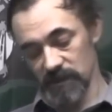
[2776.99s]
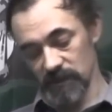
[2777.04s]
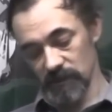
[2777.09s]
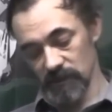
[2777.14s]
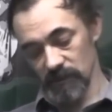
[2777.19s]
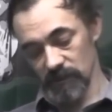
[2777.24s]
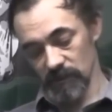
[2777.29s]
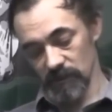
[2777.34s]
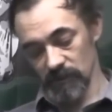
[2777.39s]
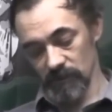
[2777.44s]

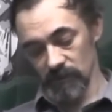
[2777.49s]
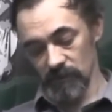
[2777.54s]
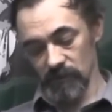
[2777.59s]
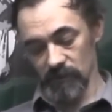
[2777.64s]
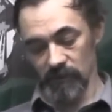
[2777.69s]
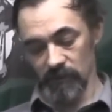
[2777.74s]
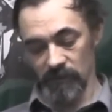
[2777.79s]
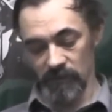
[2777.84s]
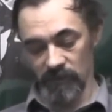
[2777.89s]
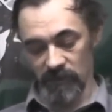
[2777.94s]

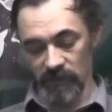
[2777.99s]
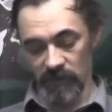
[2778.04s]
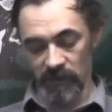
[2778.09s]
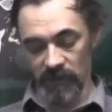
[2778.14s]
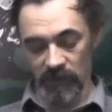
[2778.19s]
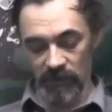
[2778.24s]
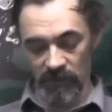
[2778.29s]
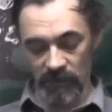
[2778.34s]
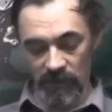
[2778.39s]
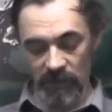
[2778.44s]
define
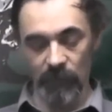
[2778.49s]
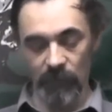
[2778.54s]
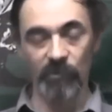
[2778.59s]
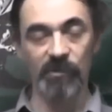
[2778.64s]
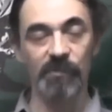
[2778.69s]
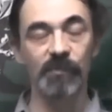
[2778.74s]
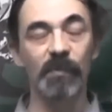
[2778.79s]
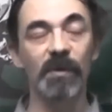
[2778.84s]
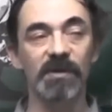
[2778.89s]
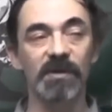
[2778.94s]
whether
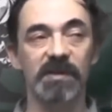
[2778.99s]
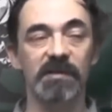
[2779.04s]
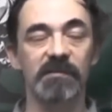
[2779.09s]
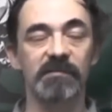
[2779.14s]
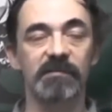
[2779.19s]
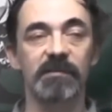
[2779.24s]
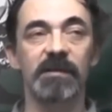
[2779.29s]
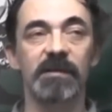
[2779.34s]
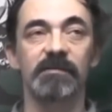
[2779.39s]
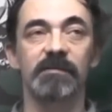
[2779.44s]
the terrorists